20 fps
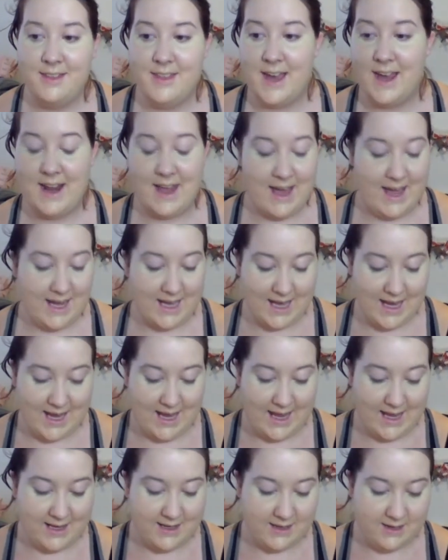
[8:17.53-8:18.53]
that I
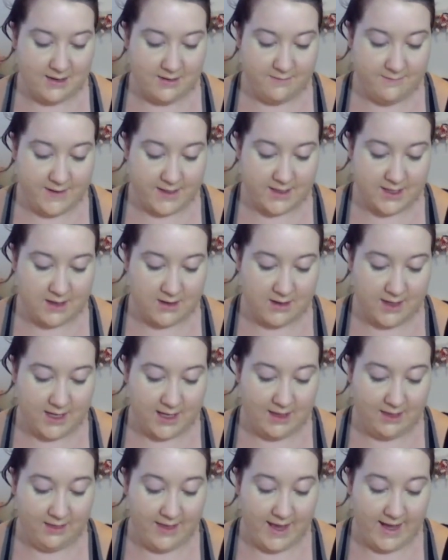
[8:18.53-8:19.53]
can't
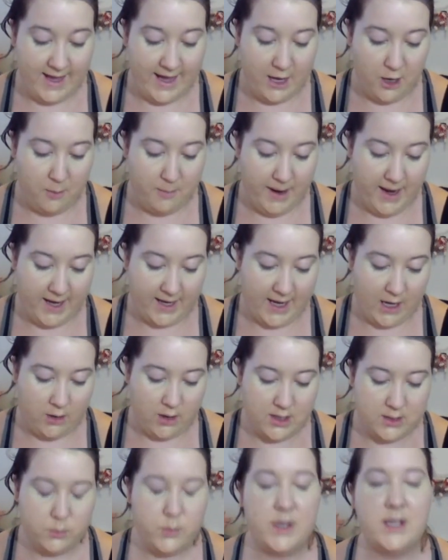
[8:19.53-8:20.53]
physically let air back
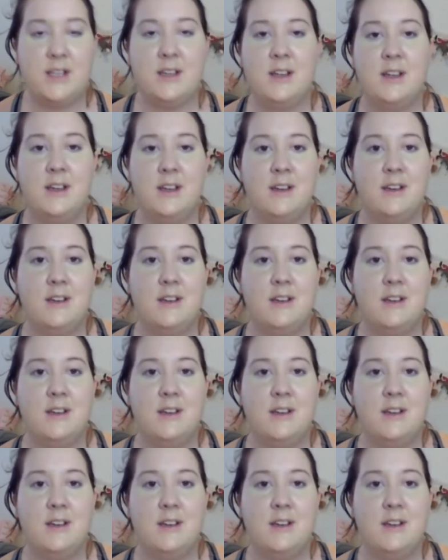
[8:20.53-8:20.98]
out. Because what